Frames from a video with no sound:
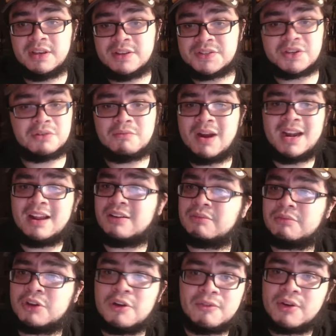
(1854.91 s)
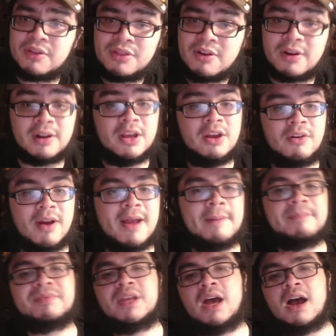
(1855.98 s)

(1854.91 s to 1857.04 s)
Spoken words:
So why not go for a third, right?